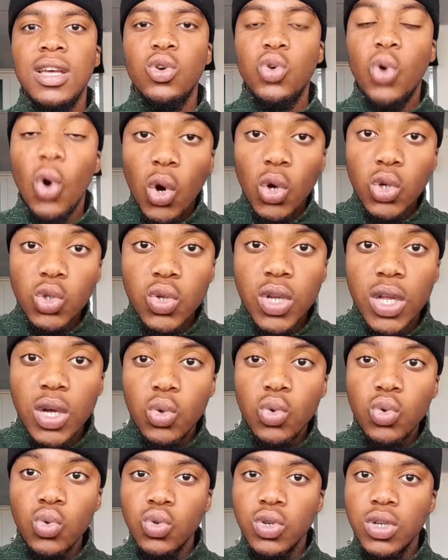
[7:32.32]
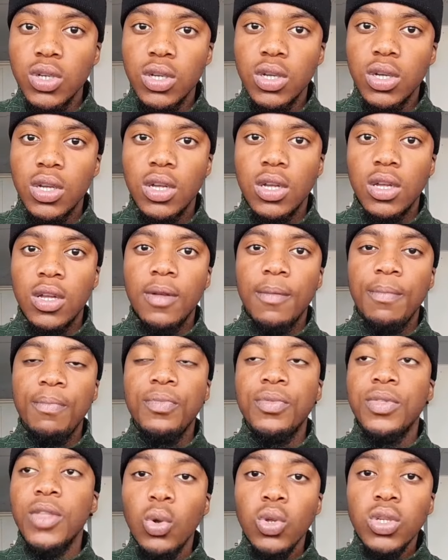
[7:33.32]
Go to the hood.
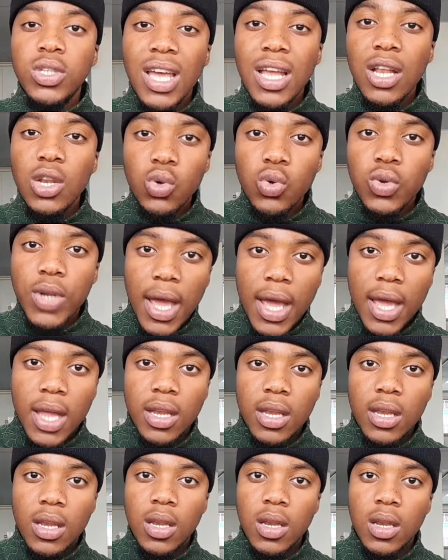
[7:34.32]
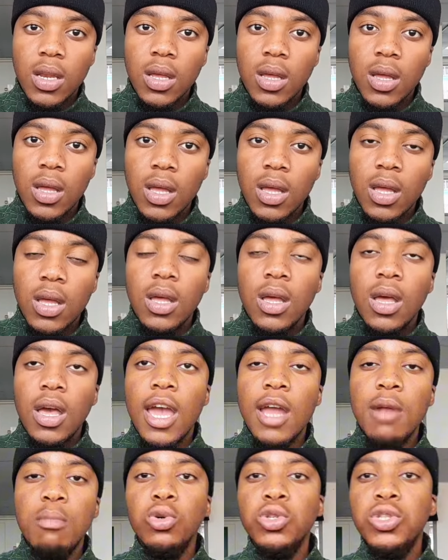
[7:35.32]
They will tell you that.
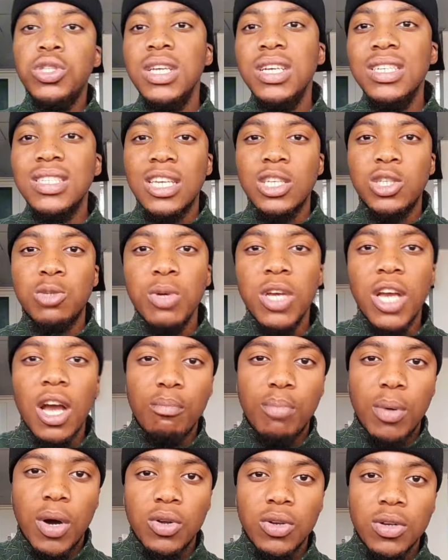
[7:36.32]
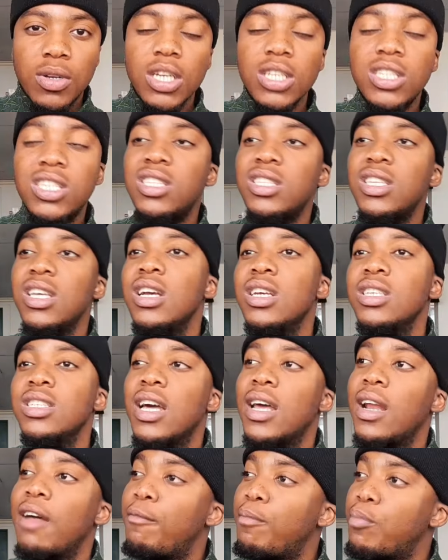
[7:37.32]
And most things I speak about, it's things
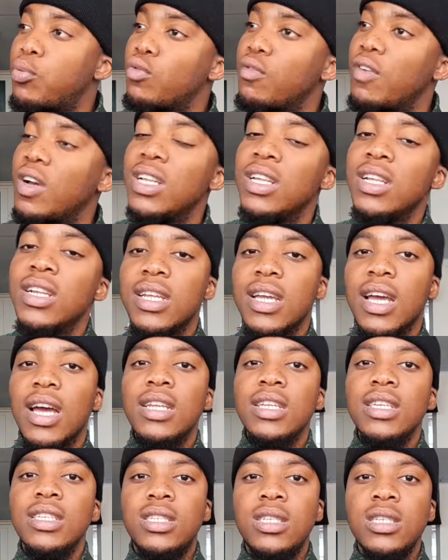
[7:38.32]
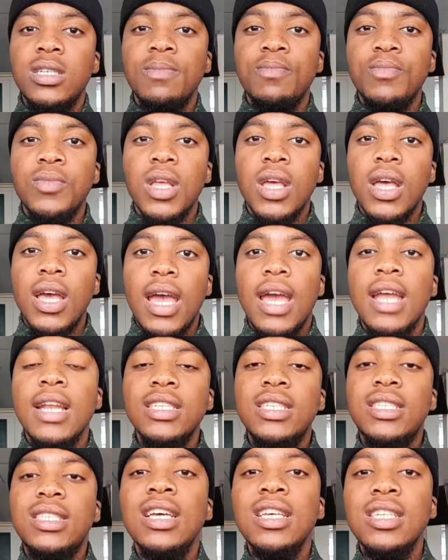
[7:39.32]
that I've proven in reality. And
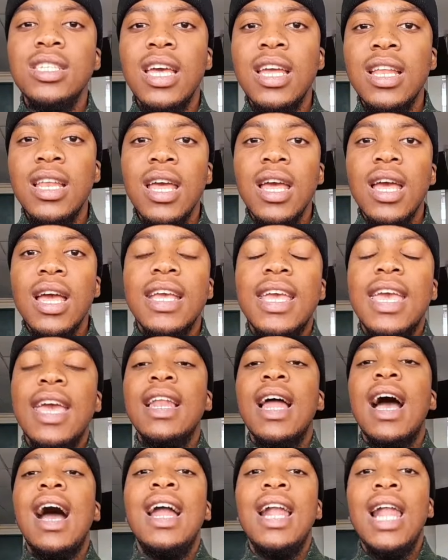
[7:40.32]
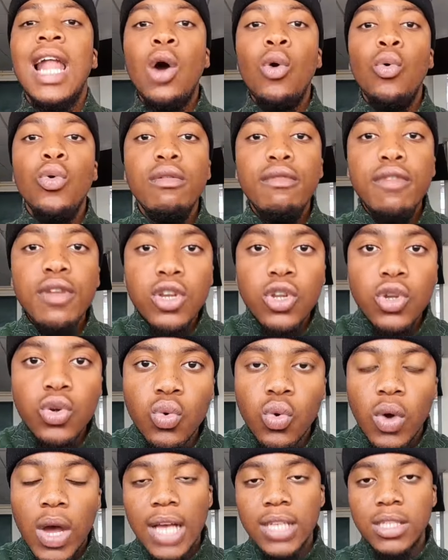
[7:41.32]
it's things that can allow even
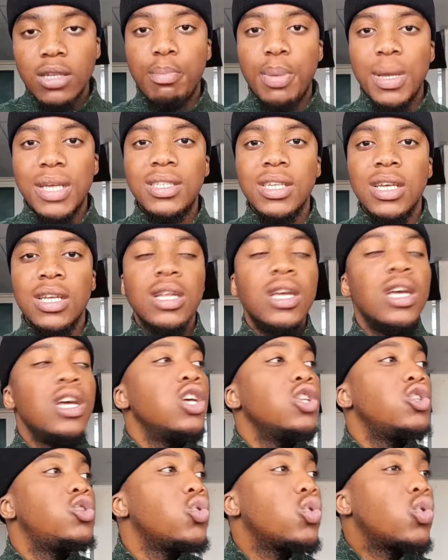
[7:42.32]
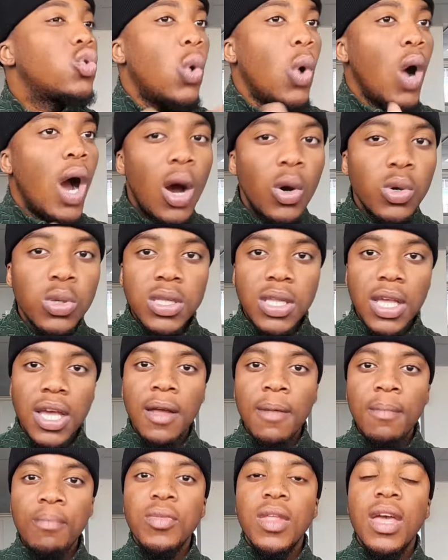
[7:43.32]
you as a person to go out
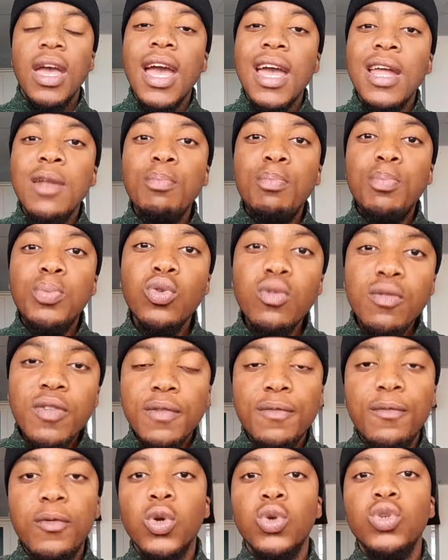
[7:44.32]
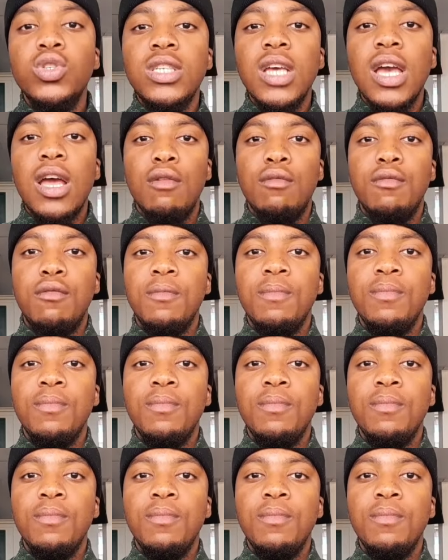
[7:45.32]
there and prove it for yourself.